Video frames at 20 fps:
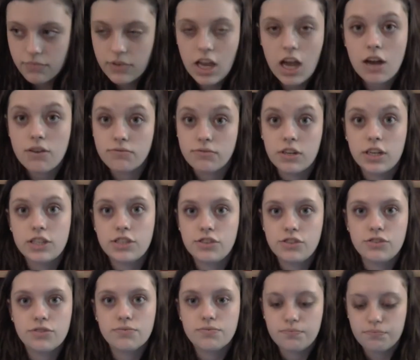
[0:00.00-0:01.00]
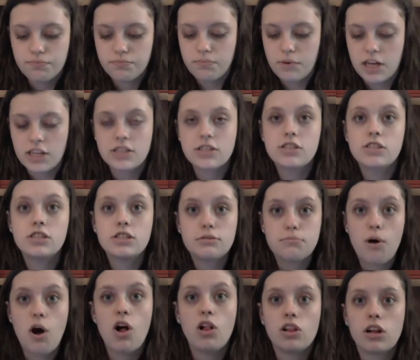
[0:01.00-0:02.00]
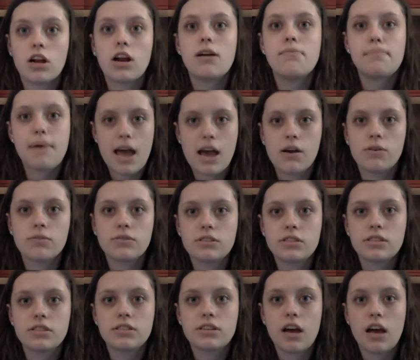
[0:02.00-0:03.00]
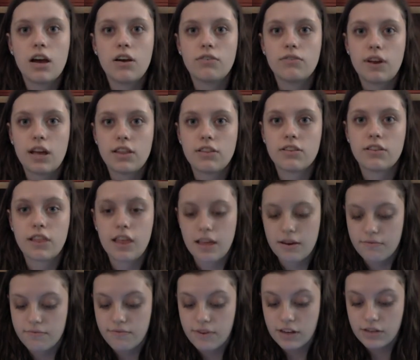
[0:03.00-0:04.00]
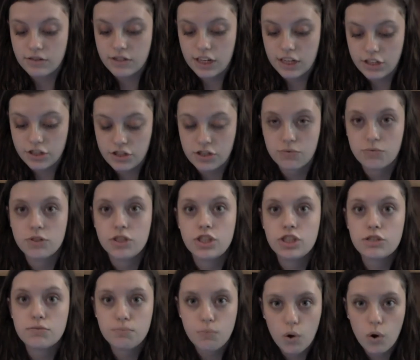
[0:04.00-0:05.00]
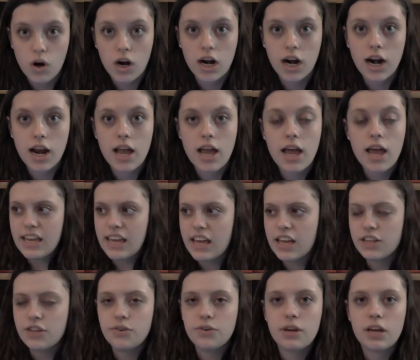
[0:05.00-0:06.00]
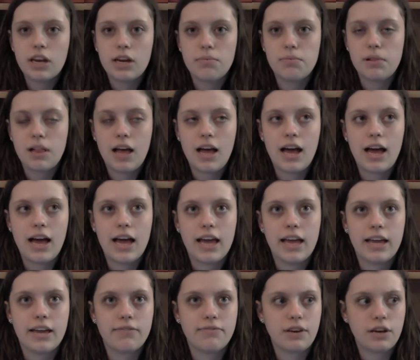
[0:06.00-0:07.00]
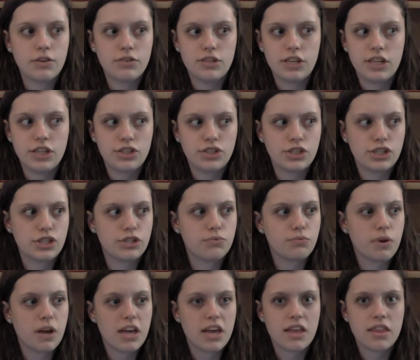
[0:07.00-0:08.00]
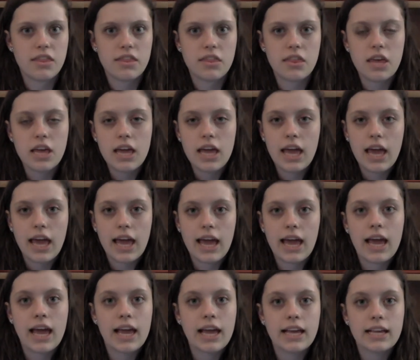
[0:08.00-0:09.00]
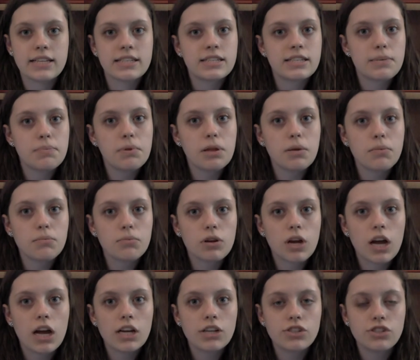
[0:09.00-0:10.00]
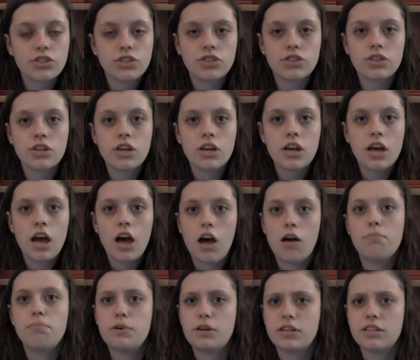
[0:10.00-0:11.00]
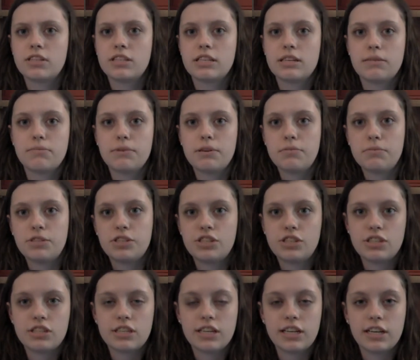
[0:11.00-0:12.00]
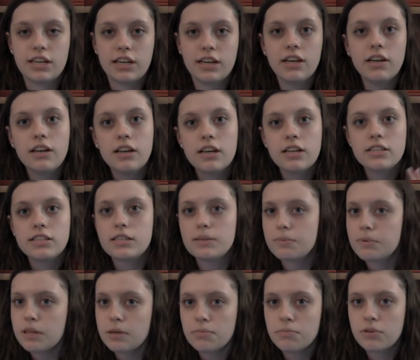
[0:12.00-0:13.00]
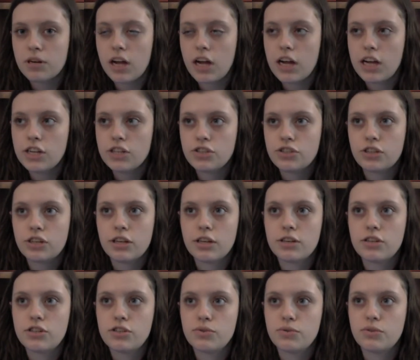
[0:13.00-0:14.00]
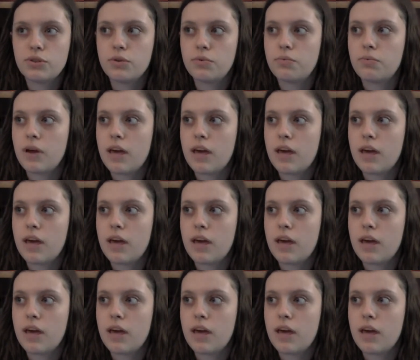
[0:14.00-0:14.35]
coverage, but smaller amounts rather than foundation, which is more. And you can apply foundation with a stippling brush. I'll put some images here. Stippling brush, you can do it